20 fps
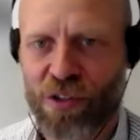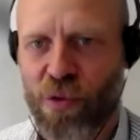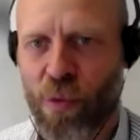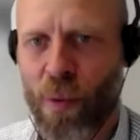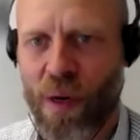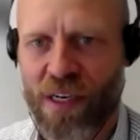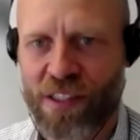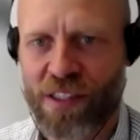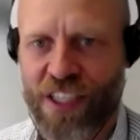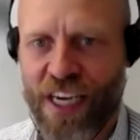to
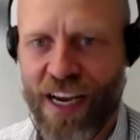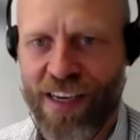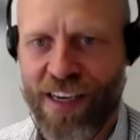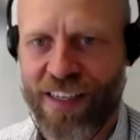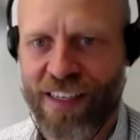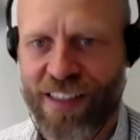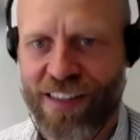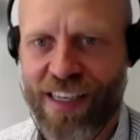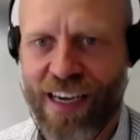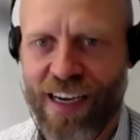wear a jacket
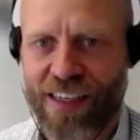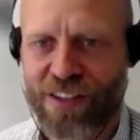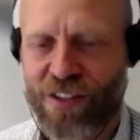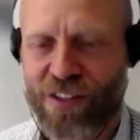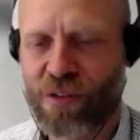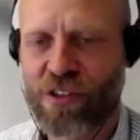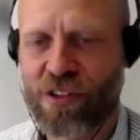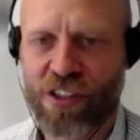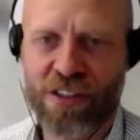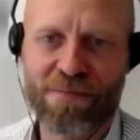inside, so
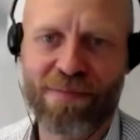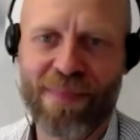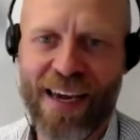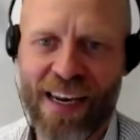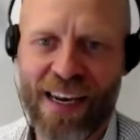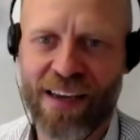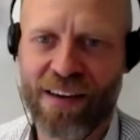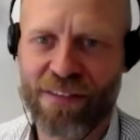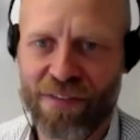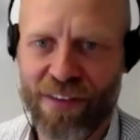it doesn't
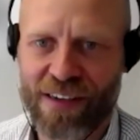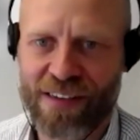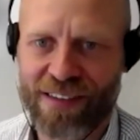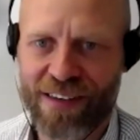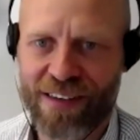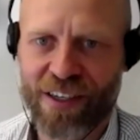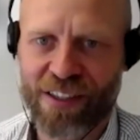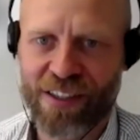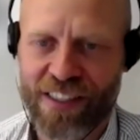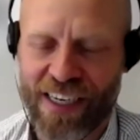matter if it
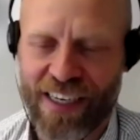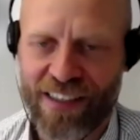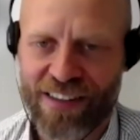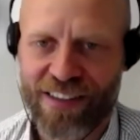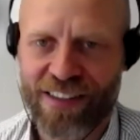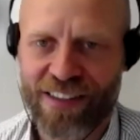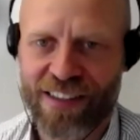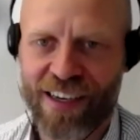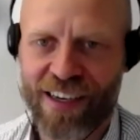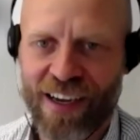
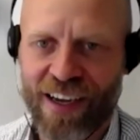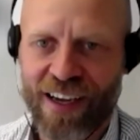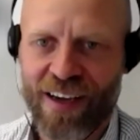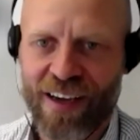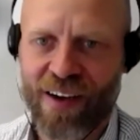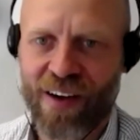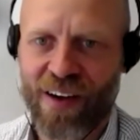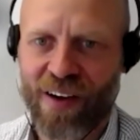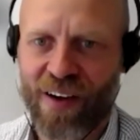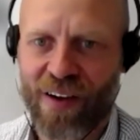contains
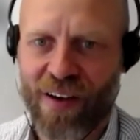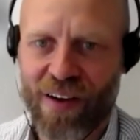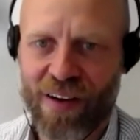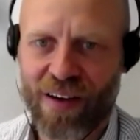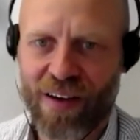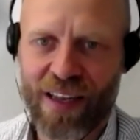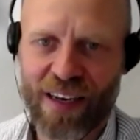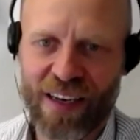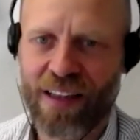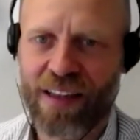
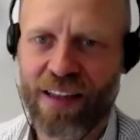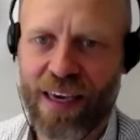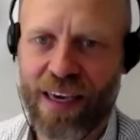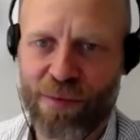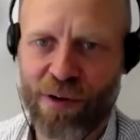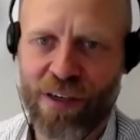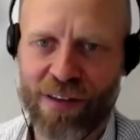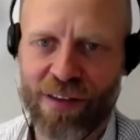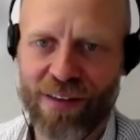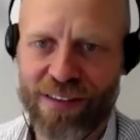a little
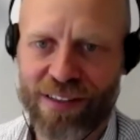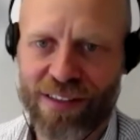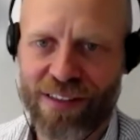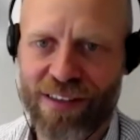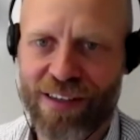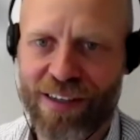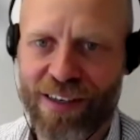chemicals